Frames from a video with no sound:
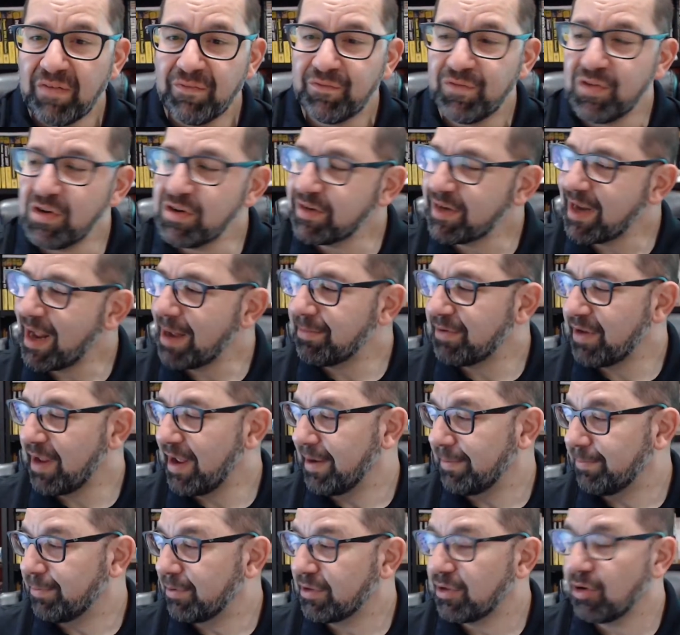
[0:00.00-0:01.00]
Fun times
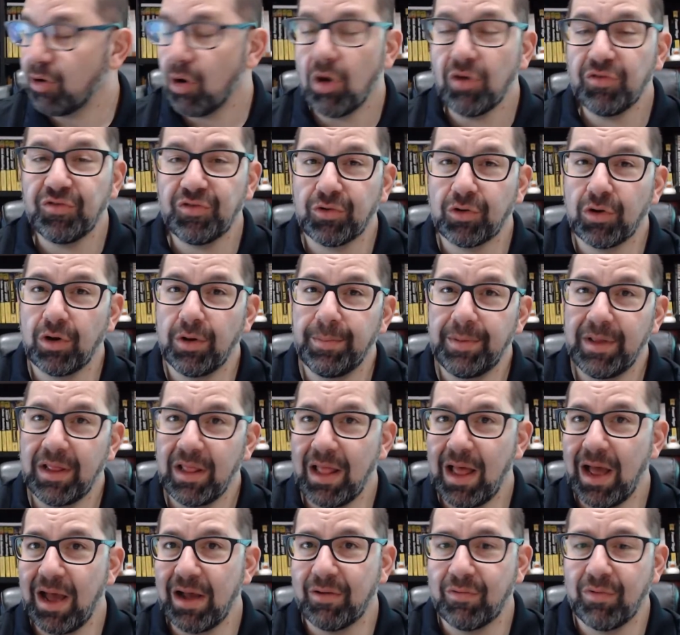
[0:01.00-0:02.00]
ahead, but there are also going to be a
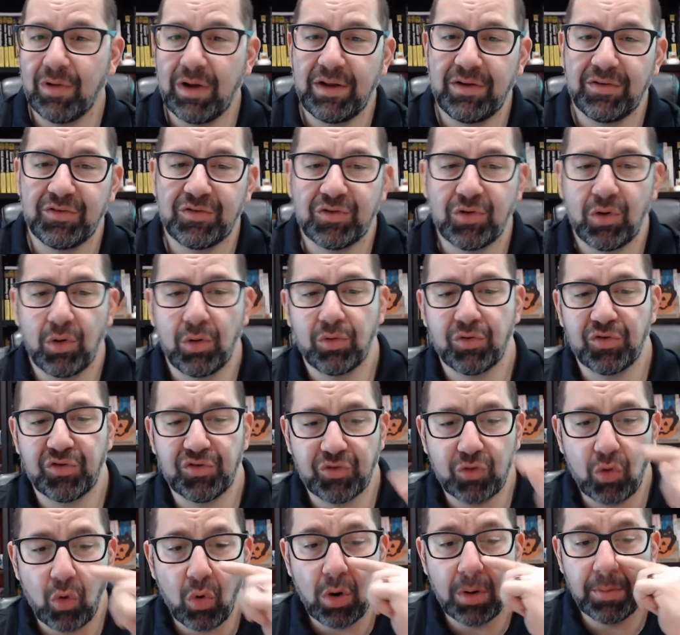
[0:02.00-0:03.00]
lot of great solar
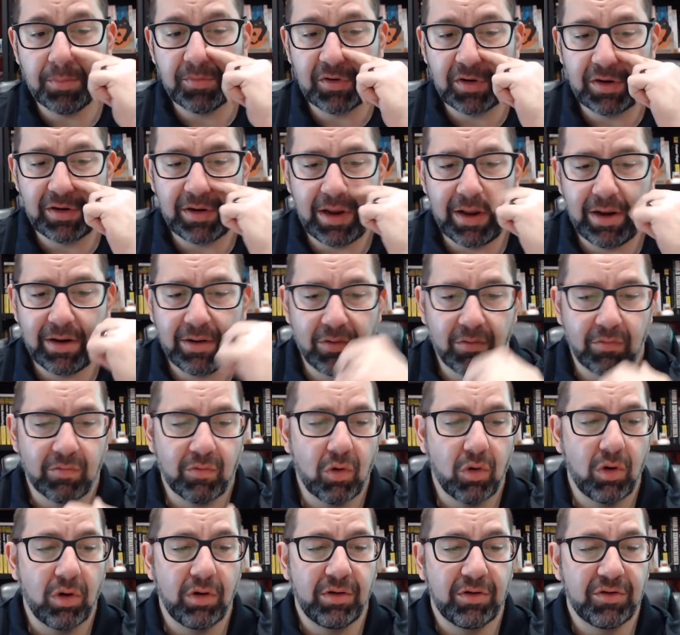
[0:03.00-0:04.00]
storms and
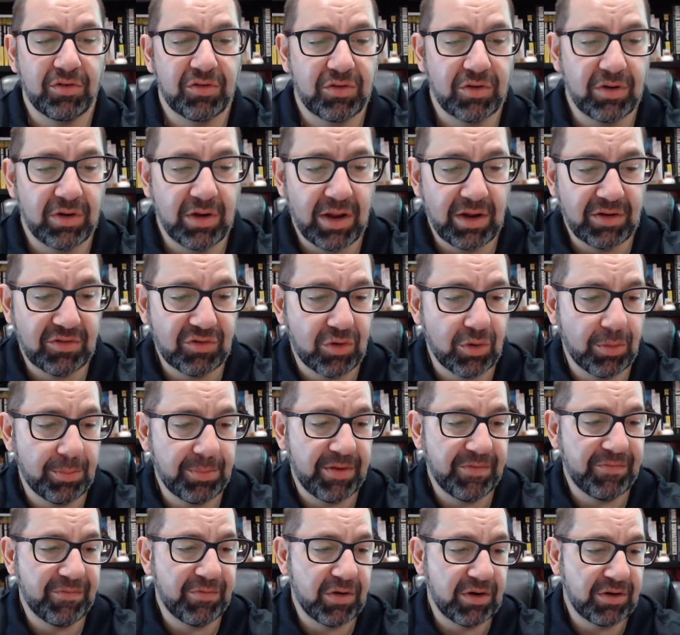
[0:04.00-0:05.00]
auroras, so that's going to
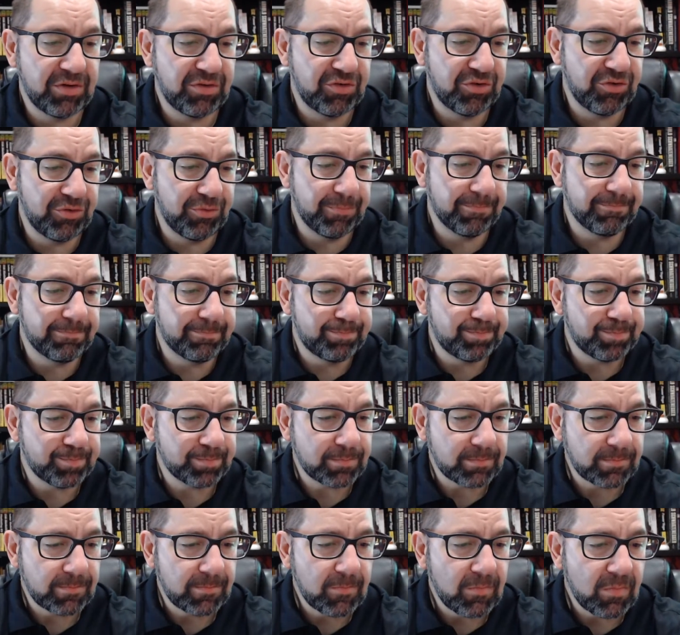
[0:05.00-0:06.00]
be fun too.
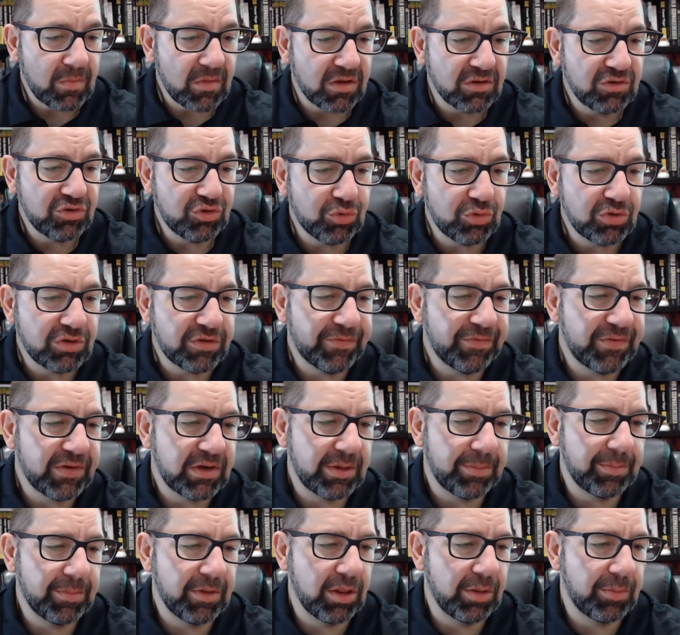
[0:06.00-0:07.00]

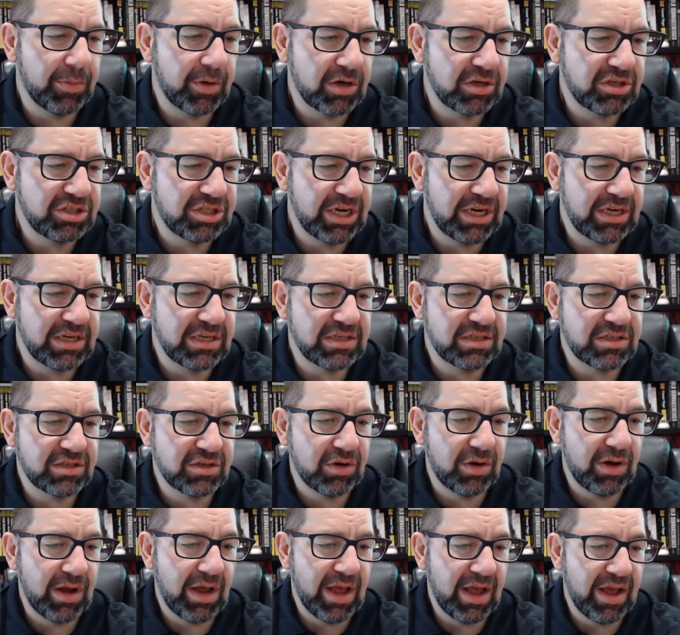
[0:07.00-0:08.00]
250 millibar jet is
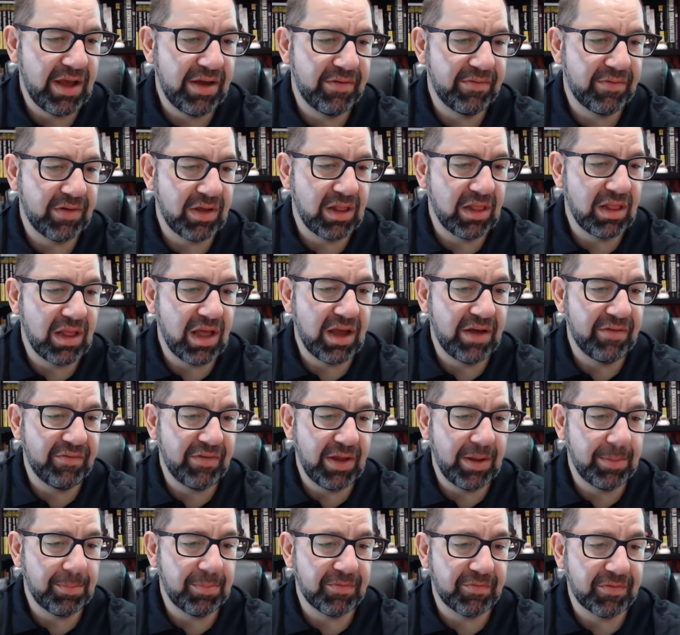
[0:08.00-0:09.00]
still have a lot
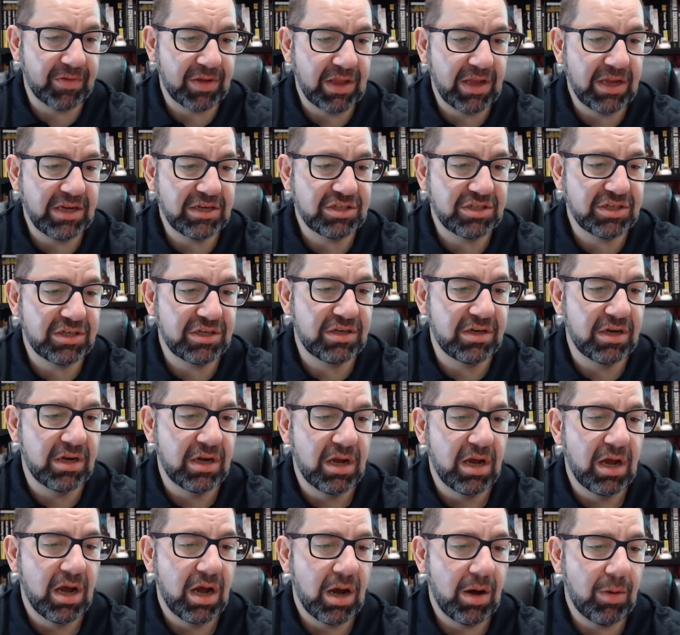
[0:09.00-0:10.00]
of amplification.
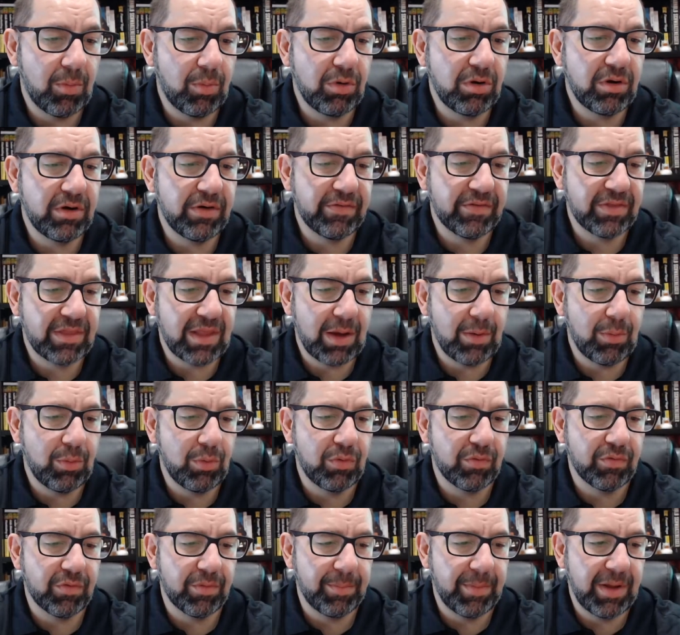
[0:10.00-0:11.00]
I wonder if that
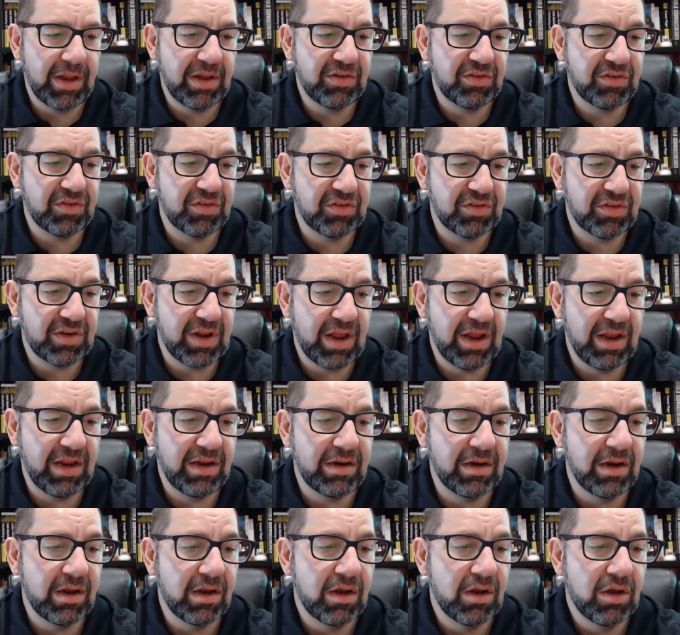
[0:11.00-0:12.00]
will remain
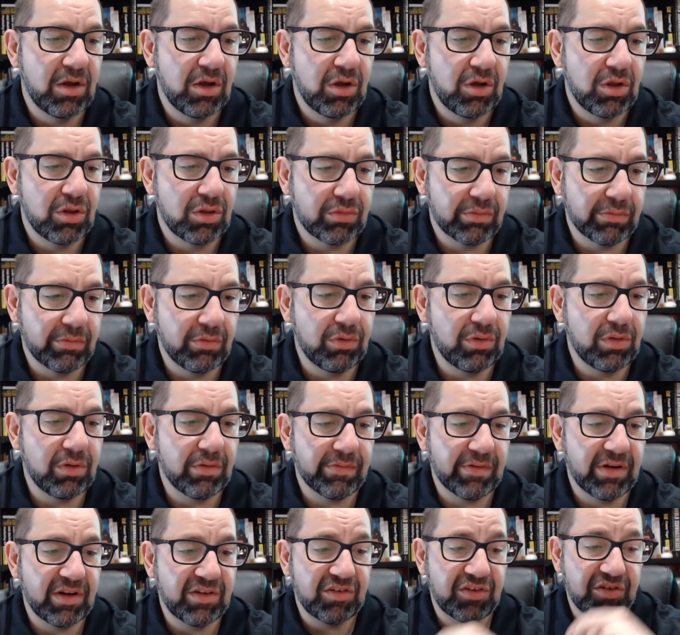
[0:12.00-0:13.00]
sustained through the
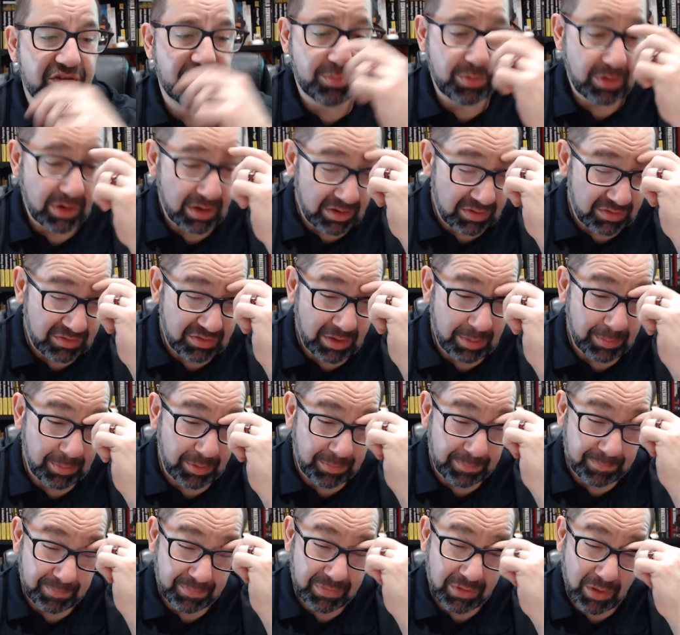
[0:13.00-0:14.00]
rest of spring and
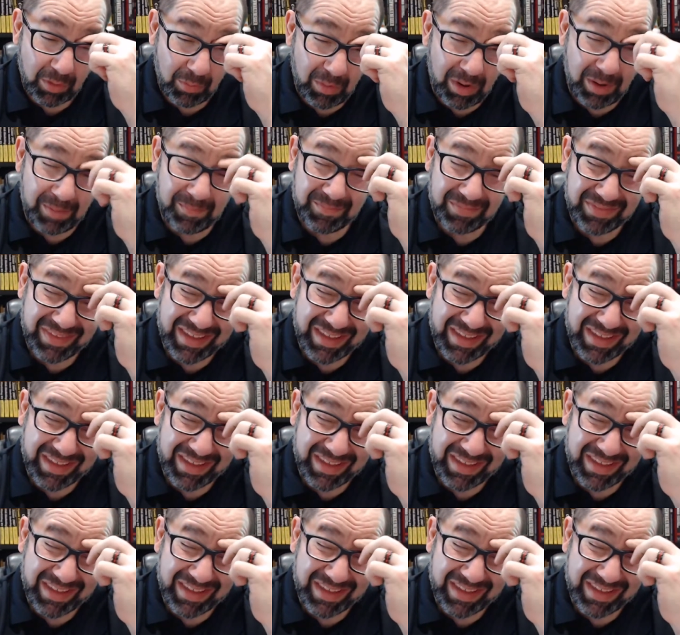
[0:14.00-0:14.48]
summer. Well,